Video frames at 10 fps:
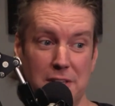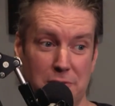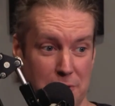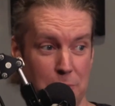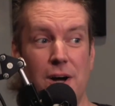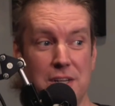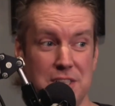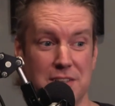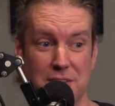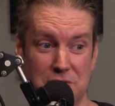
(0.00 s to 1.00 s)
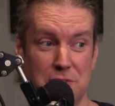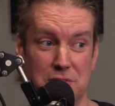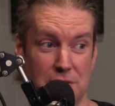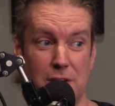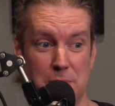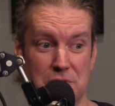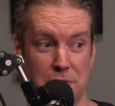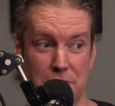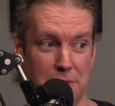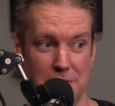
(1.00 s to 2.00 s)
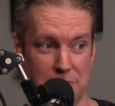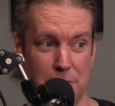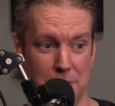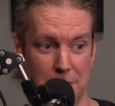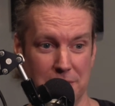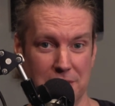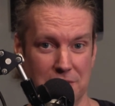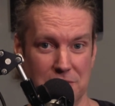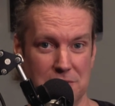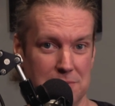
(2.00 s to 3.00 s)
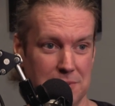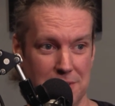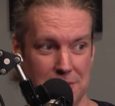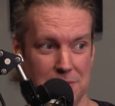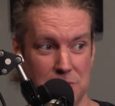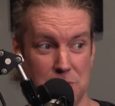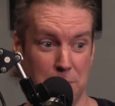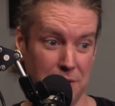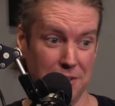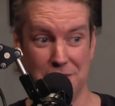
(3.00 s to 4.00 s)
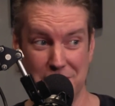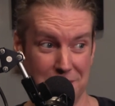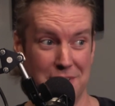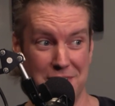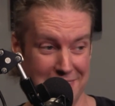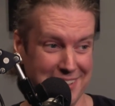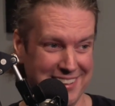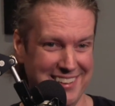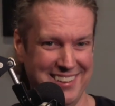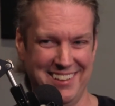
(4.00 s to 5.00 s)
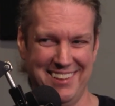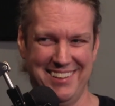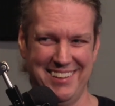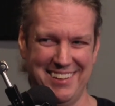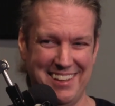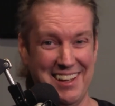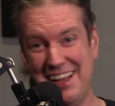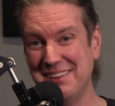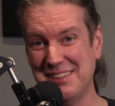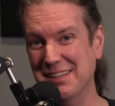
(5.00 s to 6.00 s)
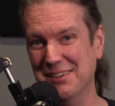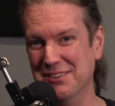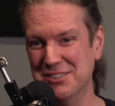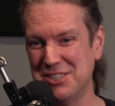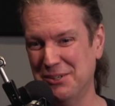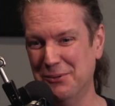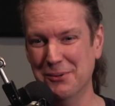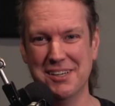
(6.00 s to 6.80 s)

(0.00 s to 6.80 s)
if you're watching this, you saw episode 3 and 4 because, spoiler alert at the end of the show, right?